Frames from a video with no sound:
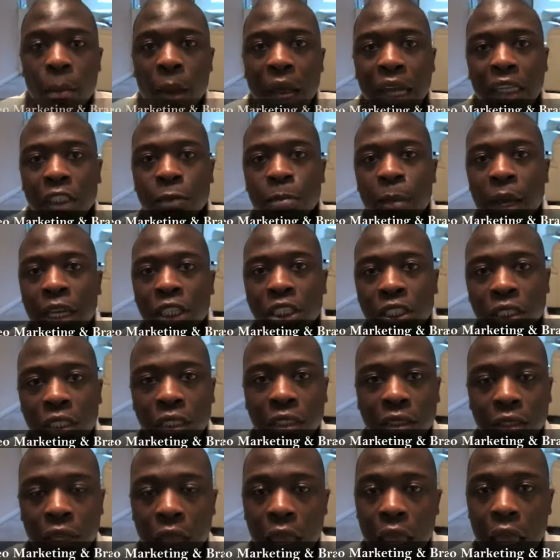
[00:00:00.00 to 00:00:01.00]
My
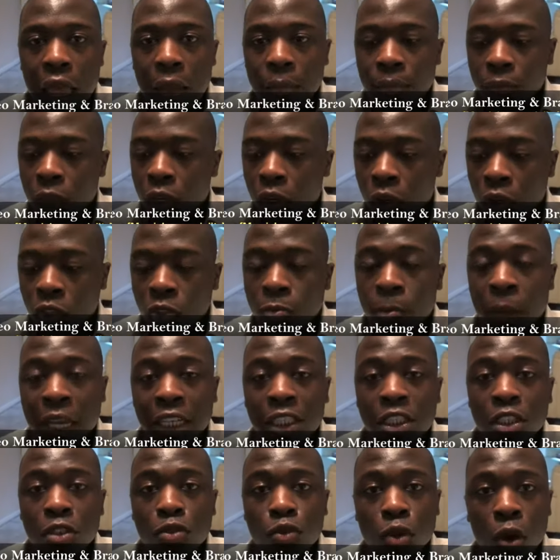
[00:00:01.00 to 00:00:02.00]
specialist
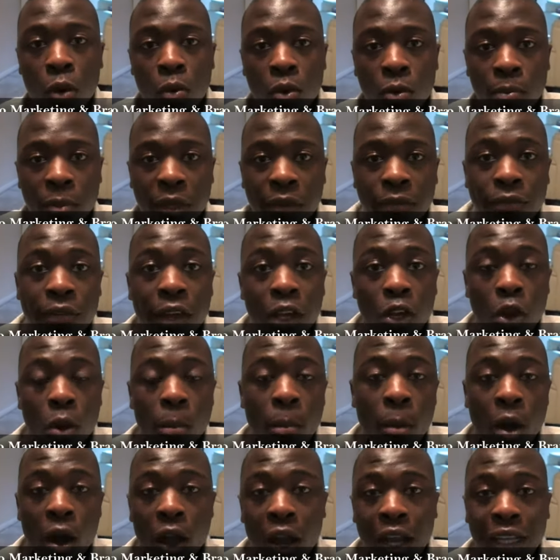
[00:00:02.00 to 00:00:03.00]
specialist role would be video
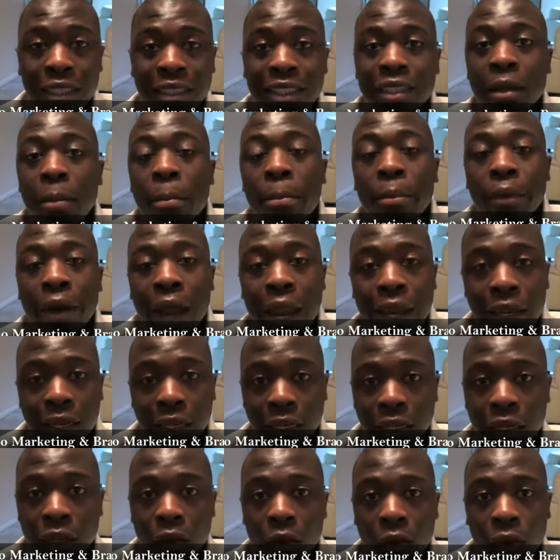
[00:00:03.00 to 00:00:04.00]
marketing and
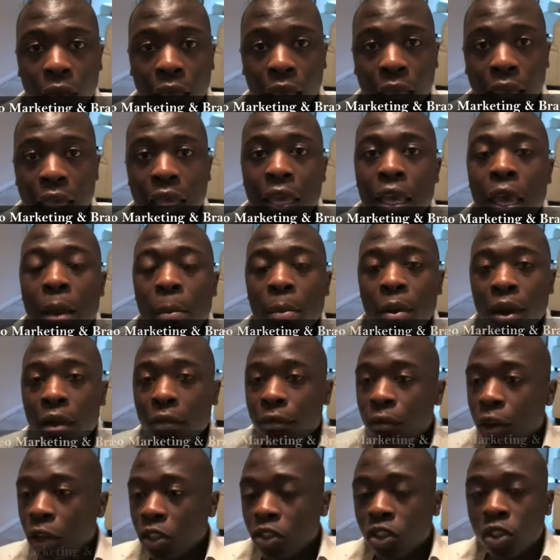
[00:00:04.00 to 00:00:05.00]
branding, okay? But
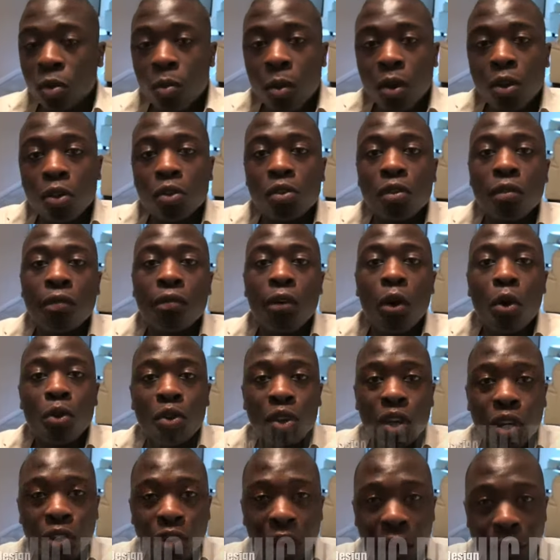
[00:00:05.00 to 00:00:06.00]
I've got someone who's
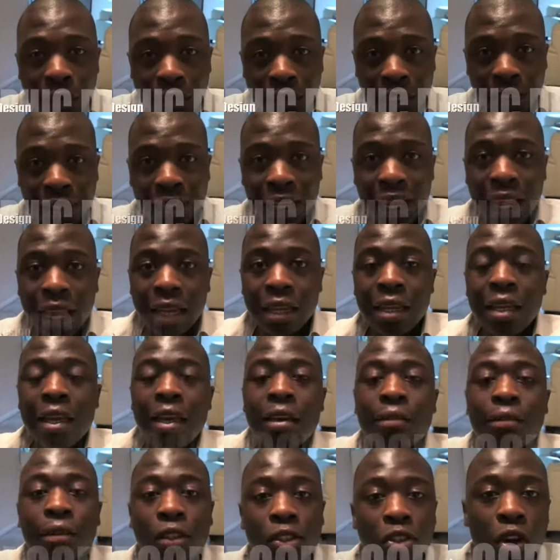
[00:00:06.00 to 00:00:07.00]
involved in graphic design,
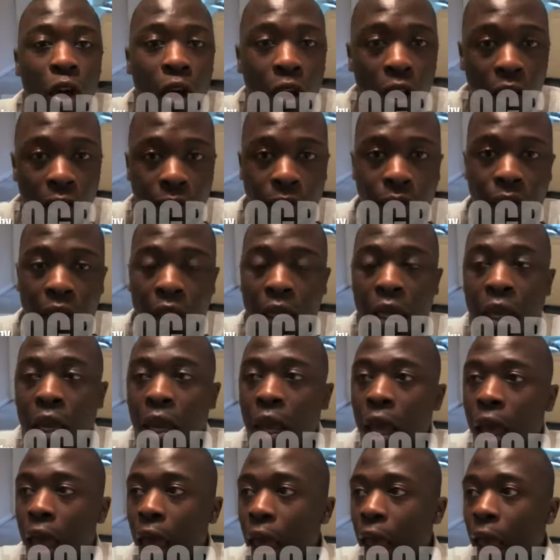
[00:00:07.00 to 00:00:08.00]
photography,
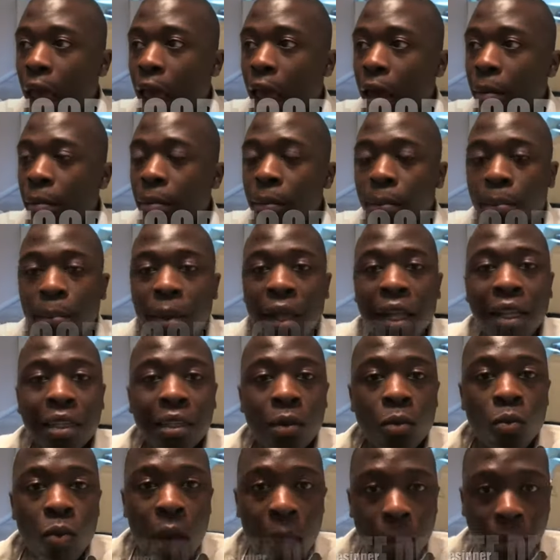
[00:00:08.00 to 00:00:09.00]

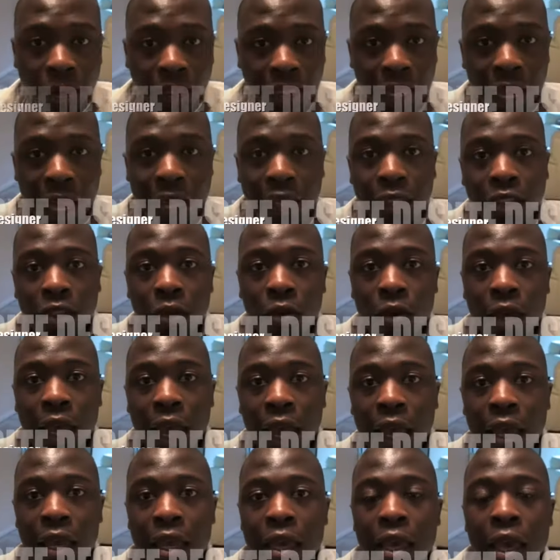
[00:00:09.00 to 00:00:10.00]
building websites,
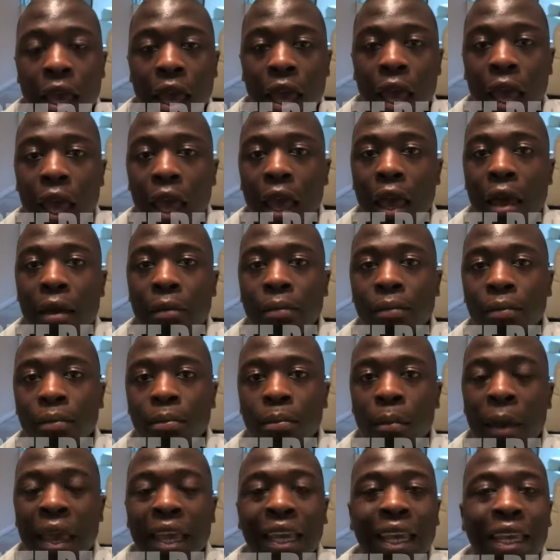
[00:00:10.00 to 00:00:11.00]
okay?
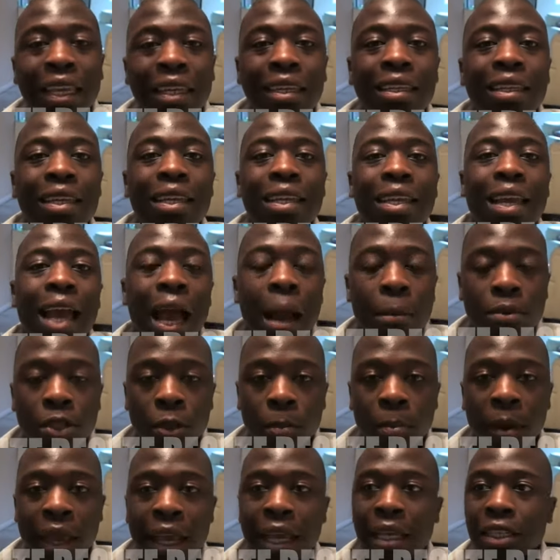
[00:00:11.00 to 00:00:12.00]
Making lead
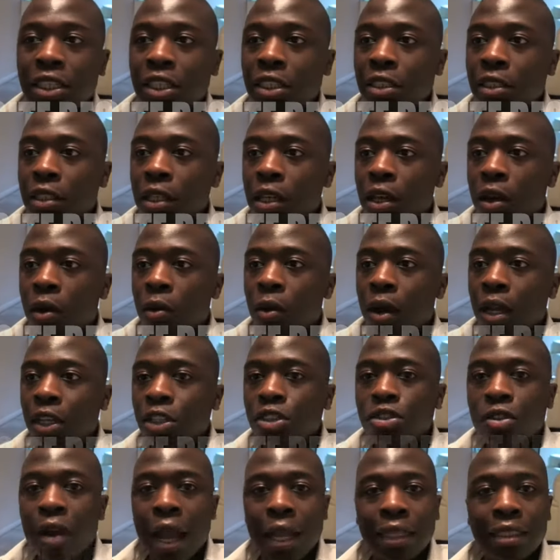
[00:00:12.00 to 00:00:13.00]
capture pages,
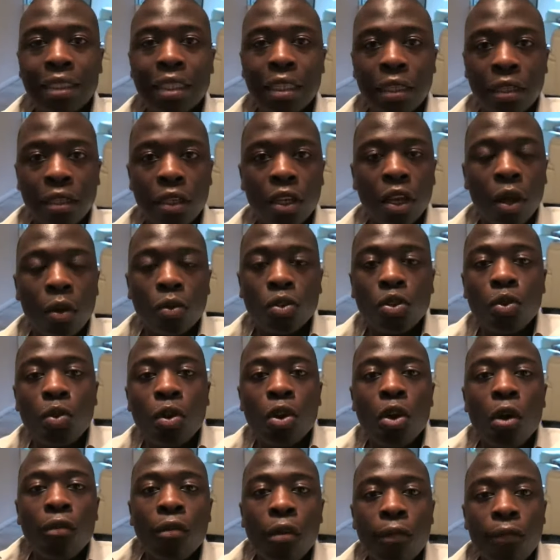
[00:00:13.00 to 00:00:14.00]
attracting,
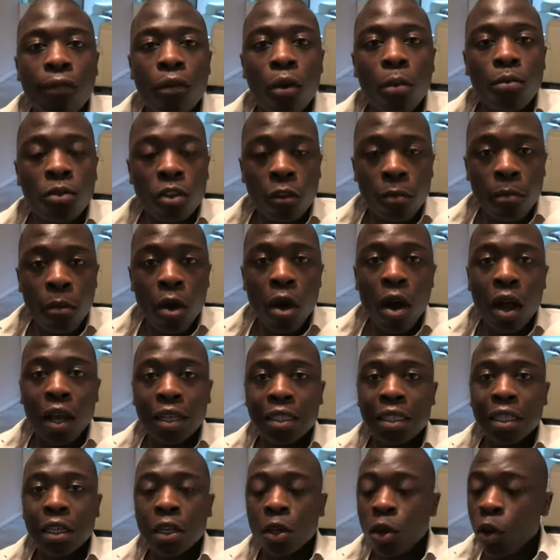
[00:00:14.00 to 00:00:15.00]
doing other forms of
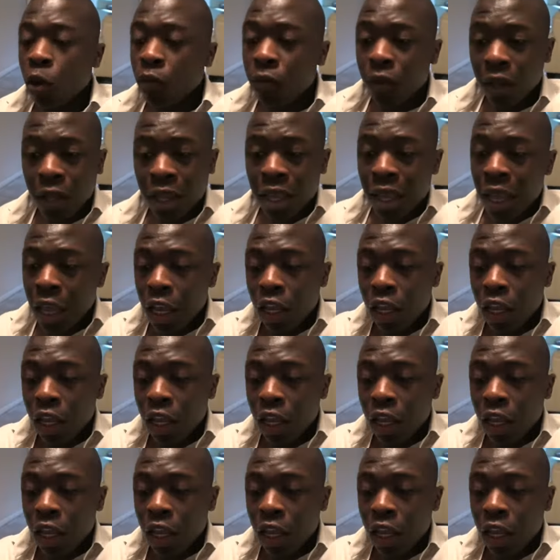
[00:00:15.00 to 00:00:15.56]
marketing and other,